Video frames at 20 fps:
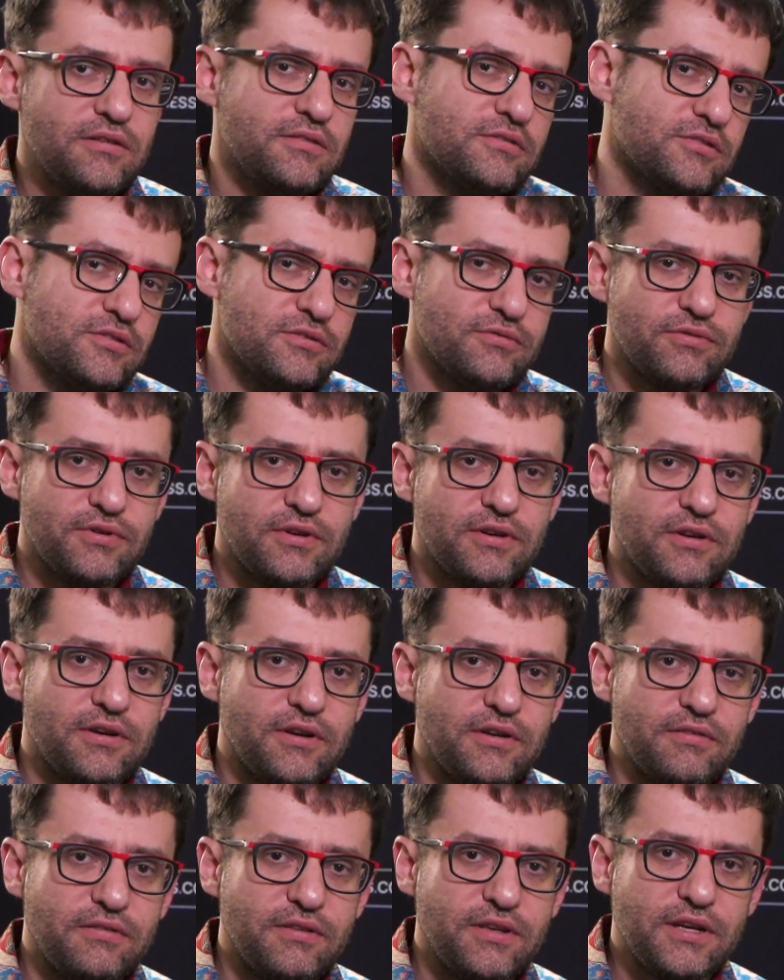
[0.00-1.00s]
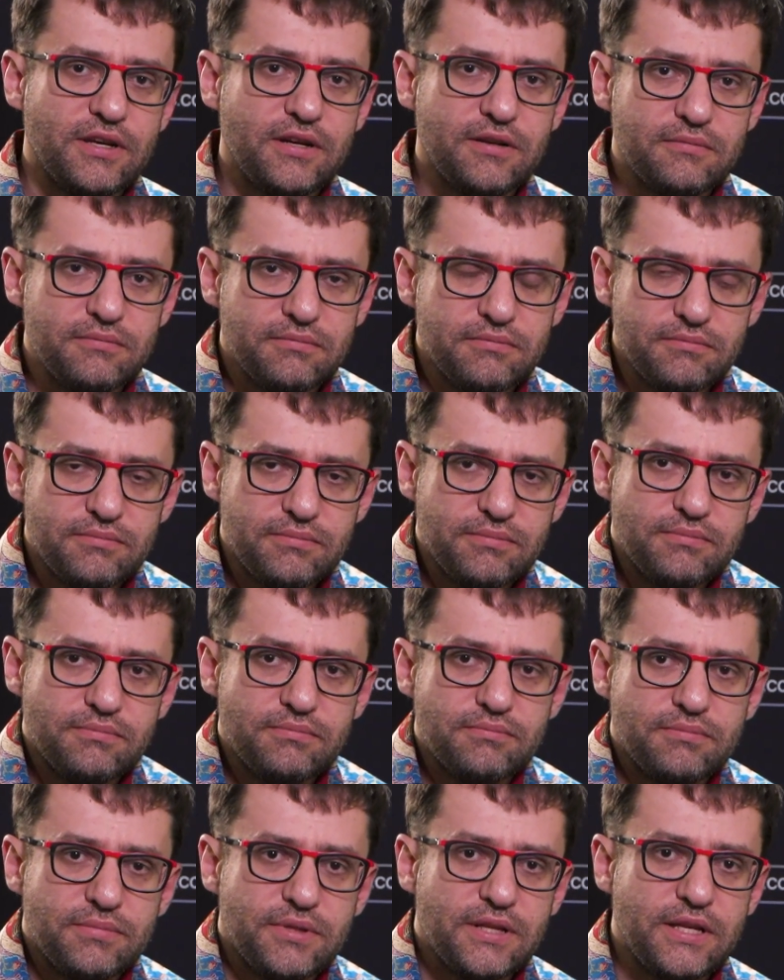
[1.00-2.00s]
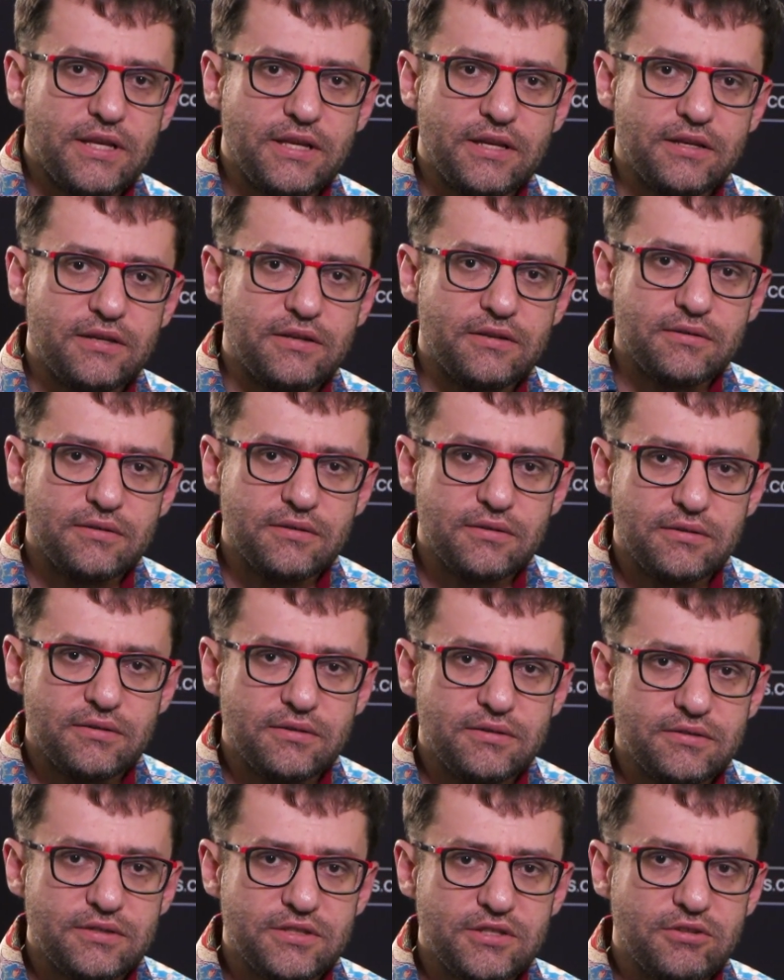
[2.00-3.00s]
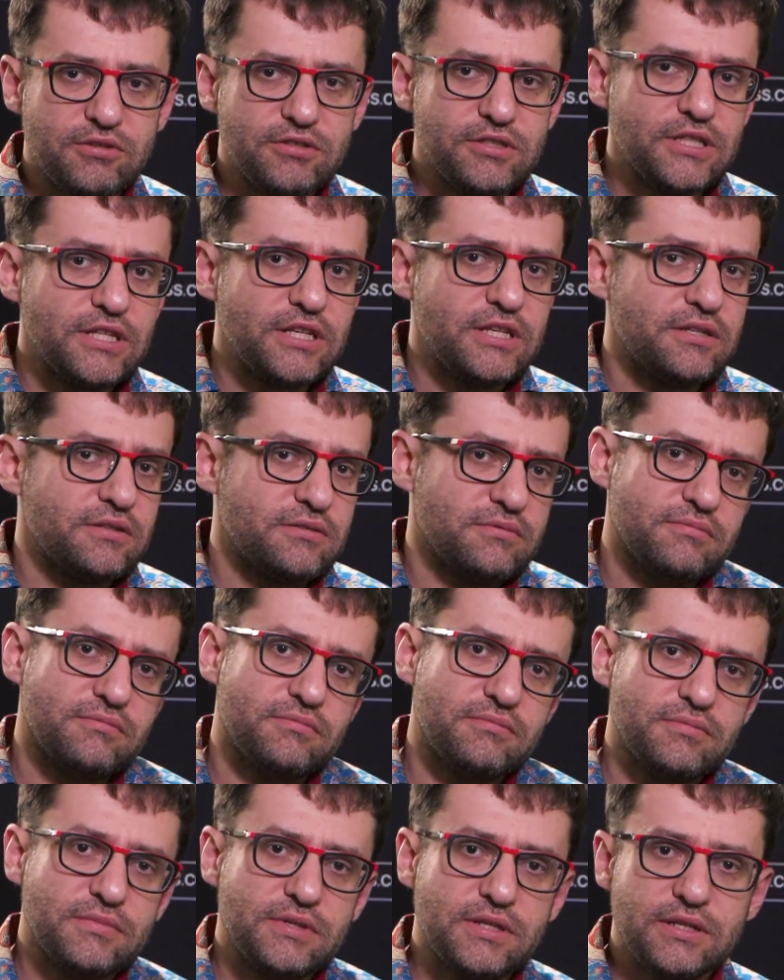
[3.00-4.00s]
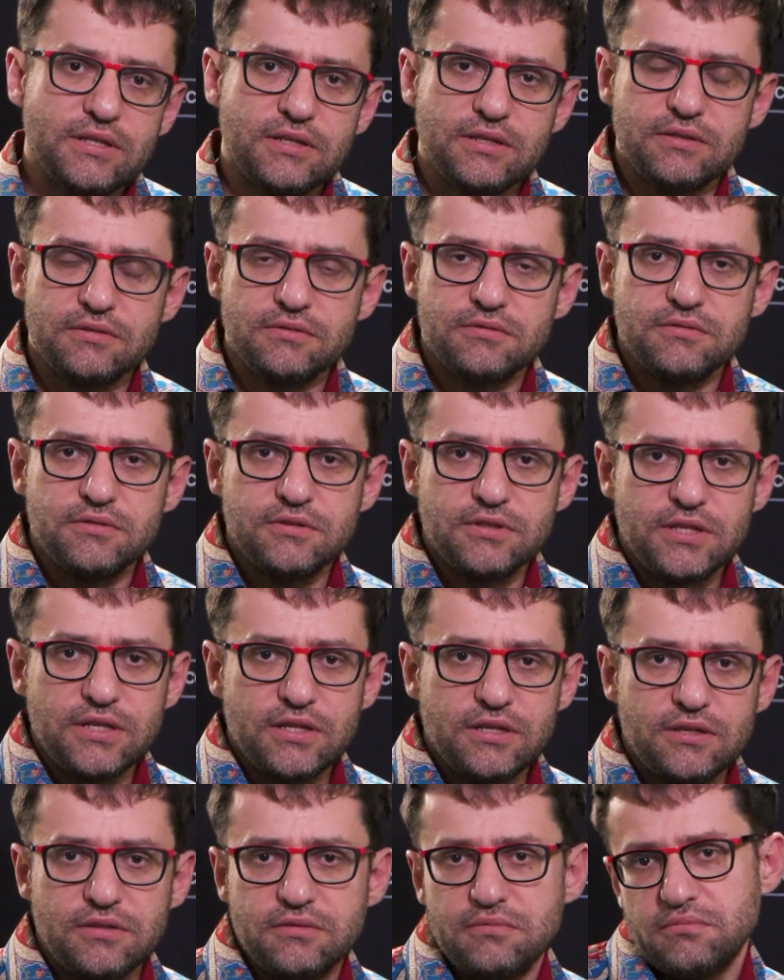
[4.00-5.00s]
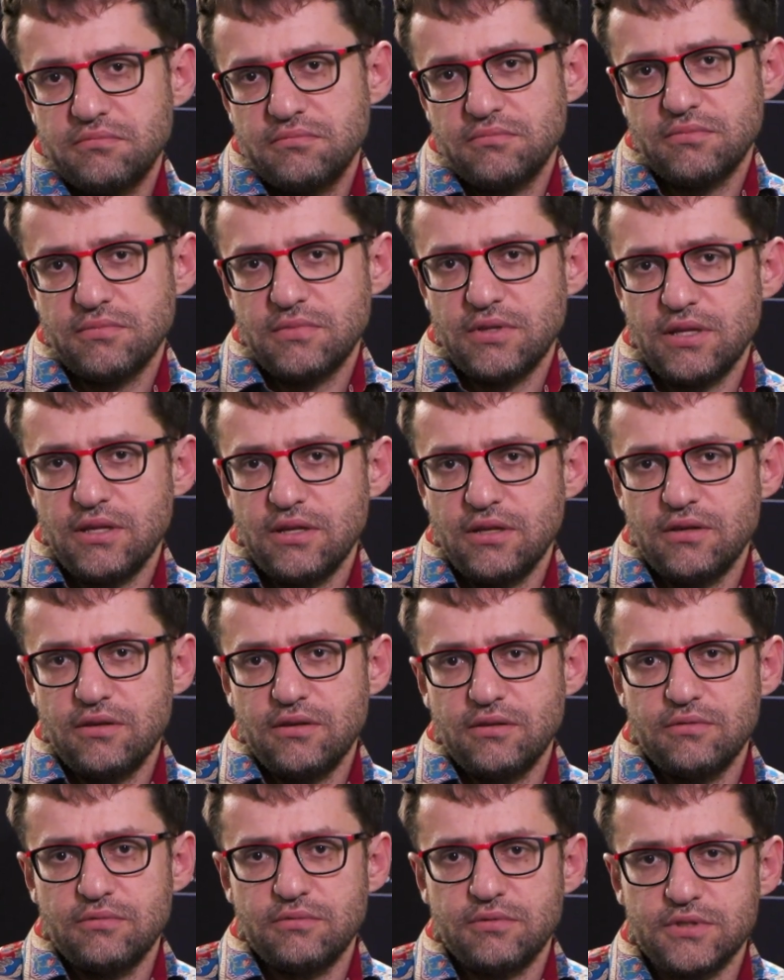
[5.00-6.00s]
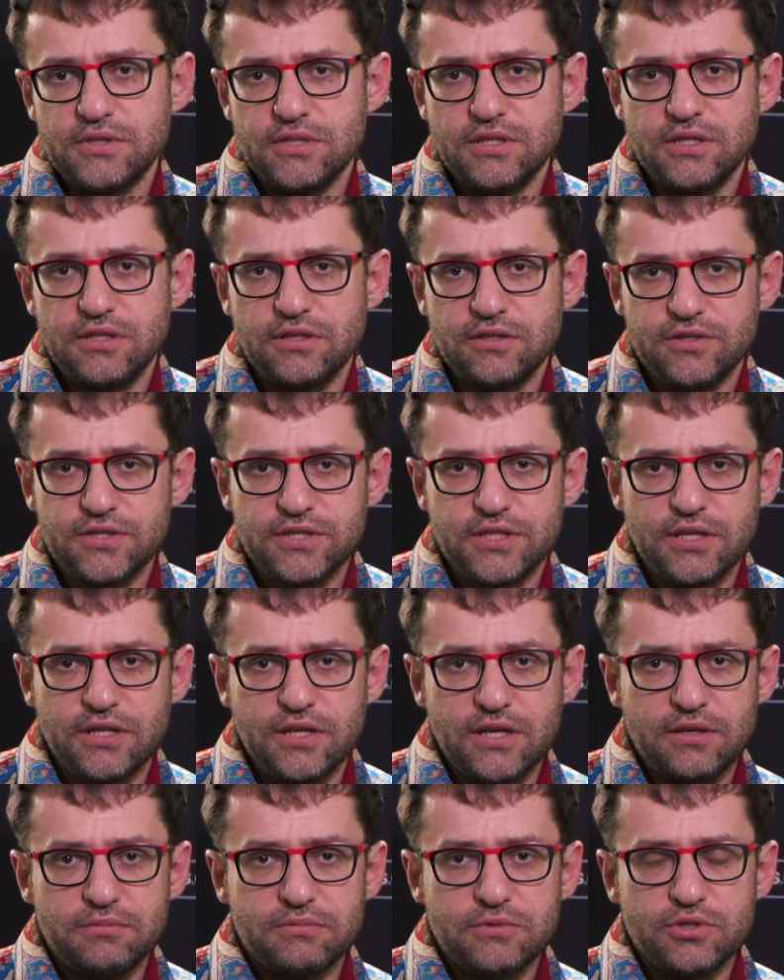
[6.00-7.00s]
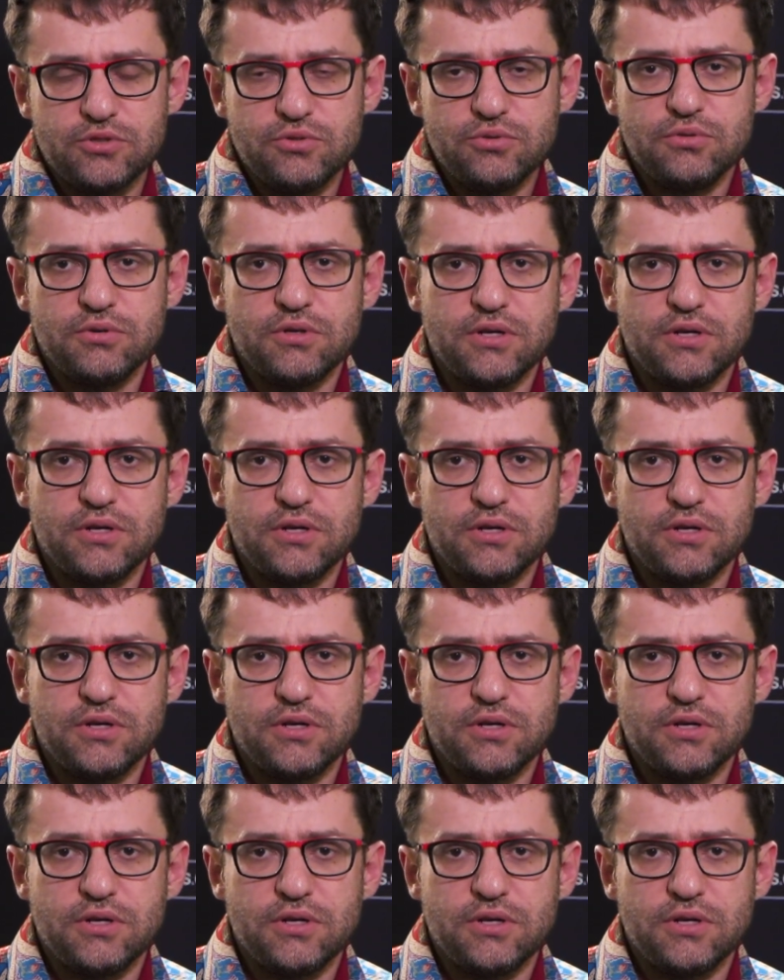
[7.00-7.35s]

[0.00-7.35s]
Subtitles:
So far, I think I'm playing solidly. Today was an interesting game too.